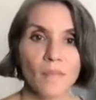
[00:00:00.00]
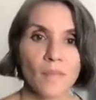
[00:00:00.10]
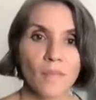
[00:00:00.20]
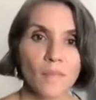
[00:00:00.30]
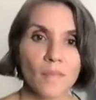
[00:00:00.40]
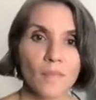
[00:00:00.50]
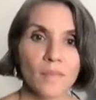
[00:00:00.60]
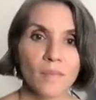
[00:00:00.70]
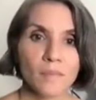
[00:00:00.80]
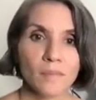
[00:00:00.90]

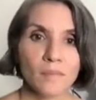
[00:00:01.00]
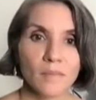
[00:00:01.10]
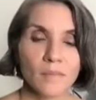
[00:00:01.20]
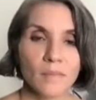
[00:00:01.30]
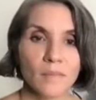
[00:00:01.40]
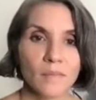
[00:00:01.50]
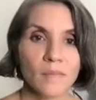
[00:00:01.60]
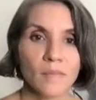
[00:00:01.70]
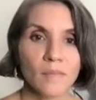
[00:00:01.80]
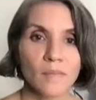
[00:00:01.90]

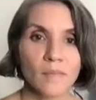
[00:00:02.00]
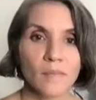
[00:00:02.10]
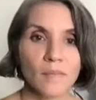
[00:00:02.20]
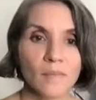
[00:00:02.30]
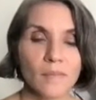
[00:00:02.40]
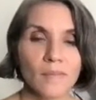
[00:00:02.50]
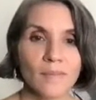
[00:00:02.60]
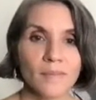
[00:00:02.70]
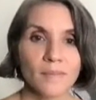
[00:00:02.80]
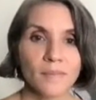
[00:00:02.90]

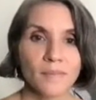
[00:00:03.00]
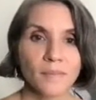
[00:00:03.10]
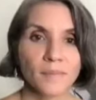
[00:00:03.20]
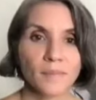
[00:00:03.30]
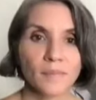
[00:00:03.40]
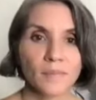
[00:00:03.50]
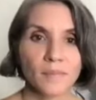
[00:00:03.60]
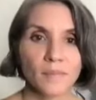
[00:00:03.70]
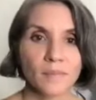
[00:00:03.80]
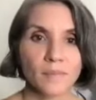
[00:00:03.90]

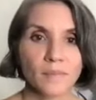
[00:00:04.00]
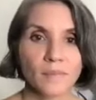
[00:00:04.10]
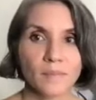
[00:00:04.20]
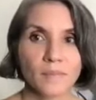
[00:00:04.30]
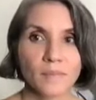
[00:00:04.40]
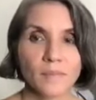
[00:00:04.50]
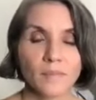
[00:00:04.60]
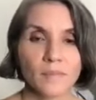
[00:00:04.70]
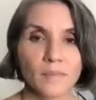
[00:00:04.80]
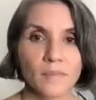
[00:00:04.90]

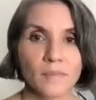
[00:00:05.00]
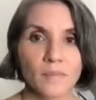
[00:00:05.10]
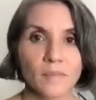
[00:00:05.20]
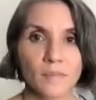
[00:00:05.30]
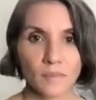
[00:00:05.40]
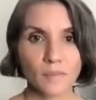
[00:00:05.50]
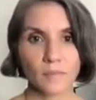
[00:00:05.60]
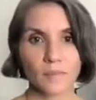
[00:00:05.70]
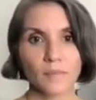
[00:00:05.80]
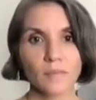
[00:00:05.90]

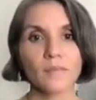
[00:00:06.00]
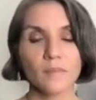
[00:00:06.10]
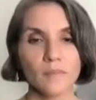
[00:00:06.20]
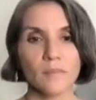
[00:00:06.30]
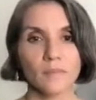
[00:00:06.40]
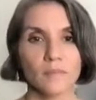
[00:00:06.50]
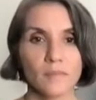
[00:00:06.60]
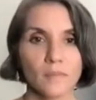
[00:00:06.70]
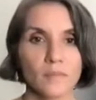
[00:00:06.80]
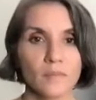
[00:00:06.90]

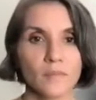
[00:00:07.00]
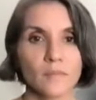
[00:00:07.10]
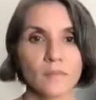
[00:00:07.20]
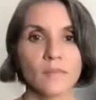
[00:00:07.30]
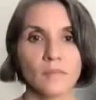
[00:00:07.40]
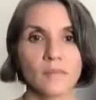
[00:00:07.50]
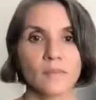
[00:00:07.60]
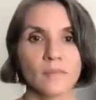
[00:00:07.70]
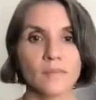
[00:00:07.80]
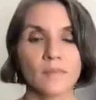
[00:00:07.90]
This person isn't speaking.